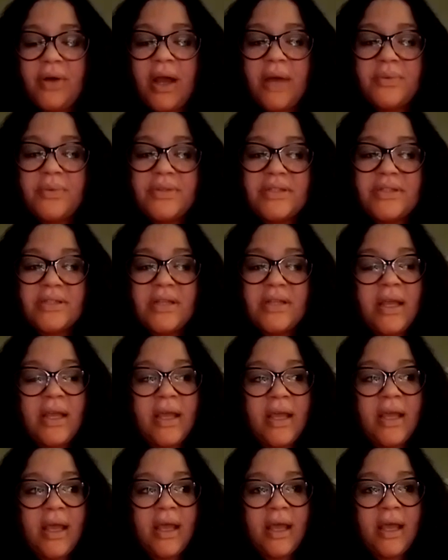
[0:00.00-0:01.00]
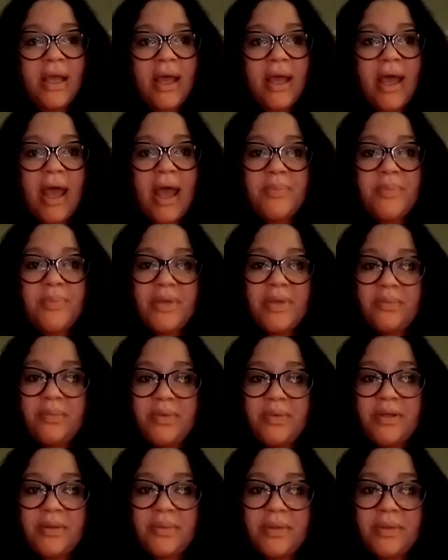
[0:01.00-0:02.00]
I was happy to
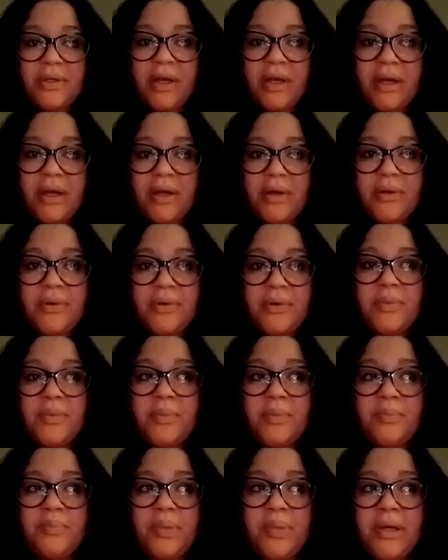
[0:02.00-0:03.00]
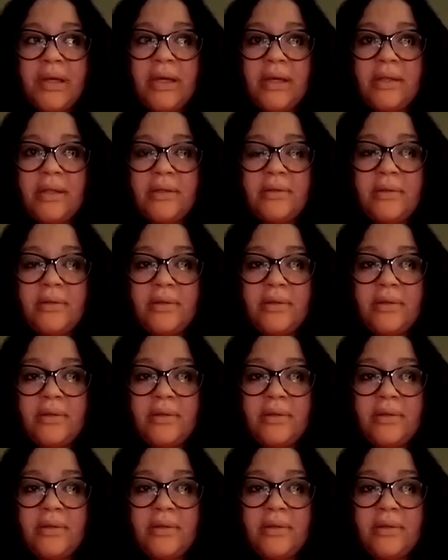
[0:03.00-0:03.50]
be able to go, but